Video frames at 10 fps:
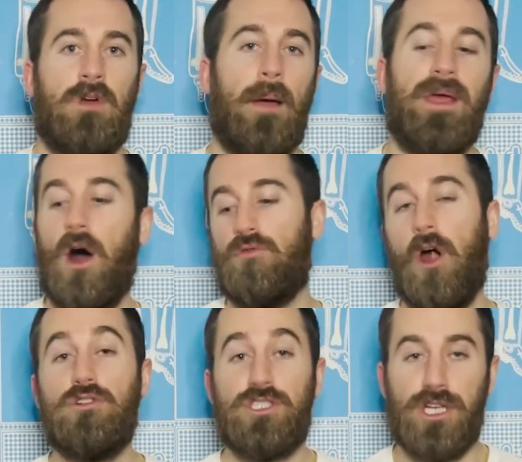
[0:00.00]
I mean, I'll
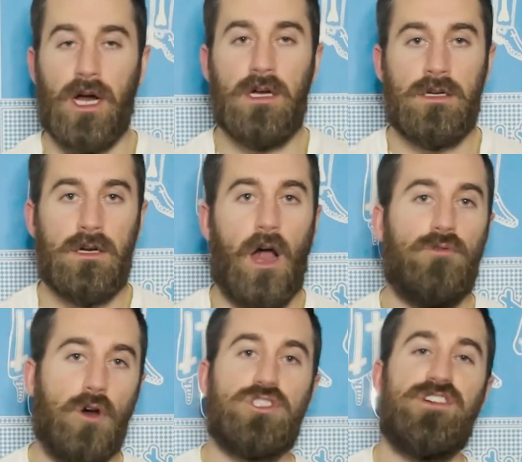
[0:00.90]
roast you. I'll
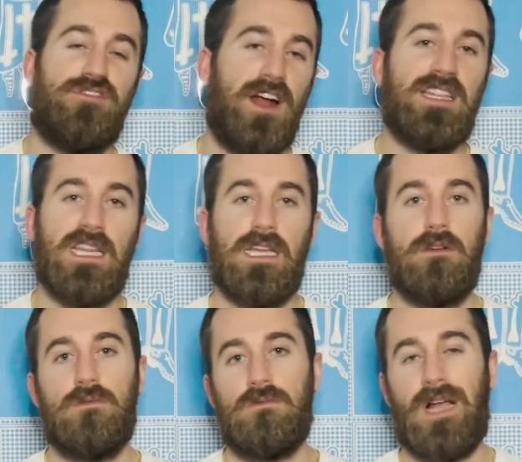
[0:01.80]
roast you friendly,
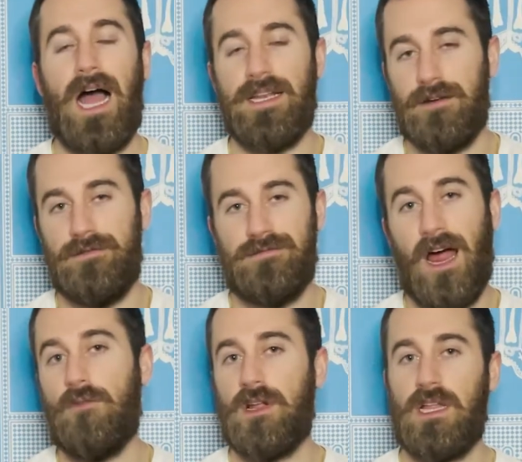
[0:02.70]
kind of.
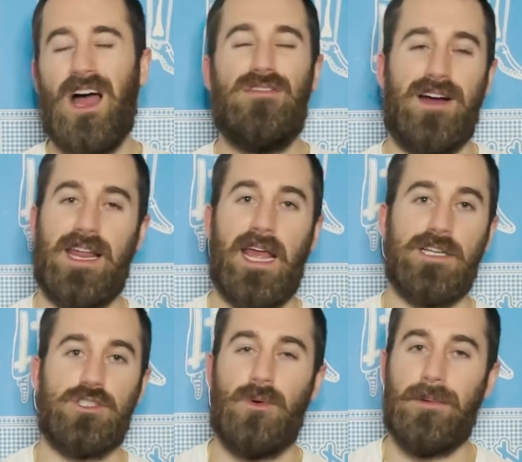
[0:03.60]
Not really. I'll fucking
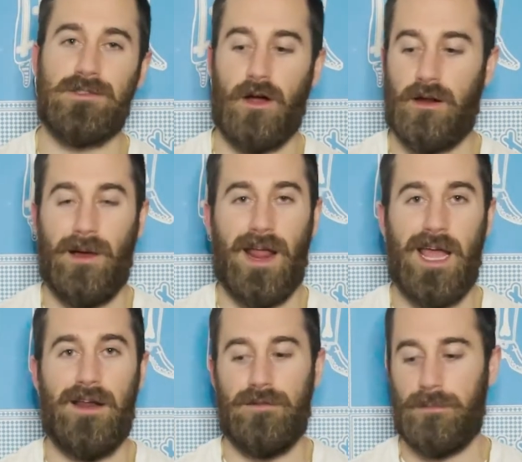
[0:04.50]
hate you. What am I talking about? I
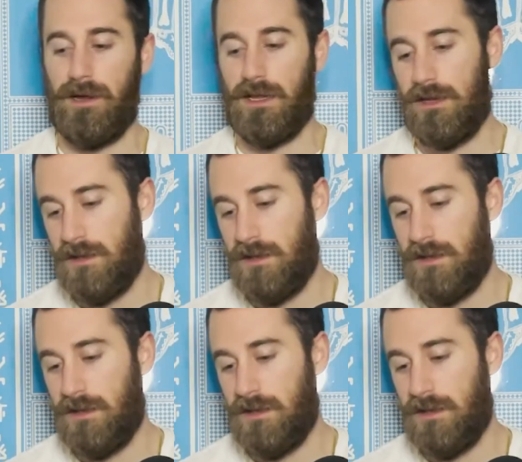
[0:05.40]
hate everybody.